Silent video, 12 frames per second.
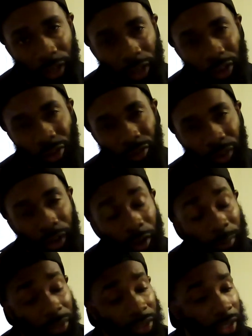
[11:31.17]
a whole
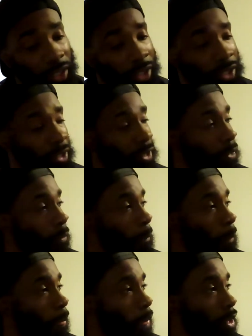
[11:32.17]
Vlogmas thing.
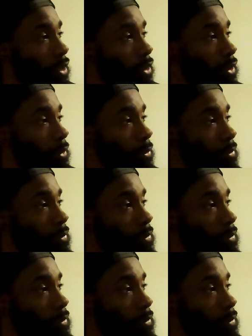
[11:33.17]
Um,